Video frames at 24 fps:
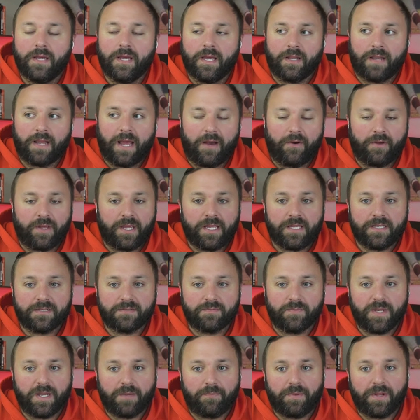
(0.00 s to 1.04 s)
and how he has
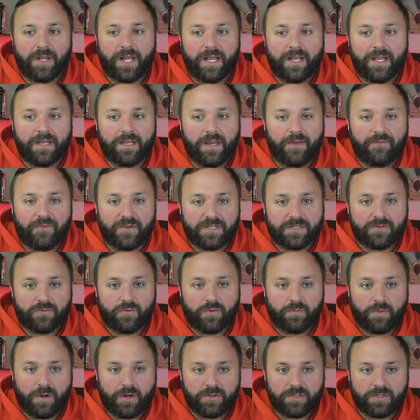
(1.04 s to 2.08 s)
manipulated defenses
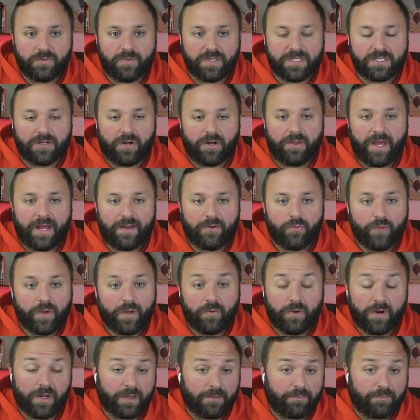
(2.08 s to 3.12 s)
with motion. We saw that in
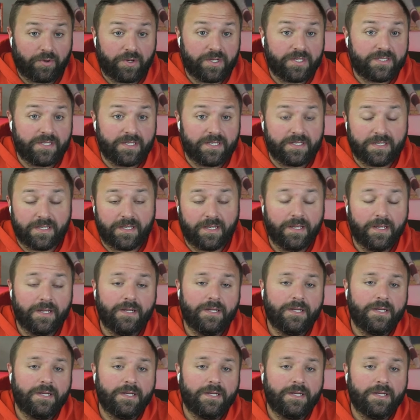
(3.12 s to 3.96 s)
week one of the preseason.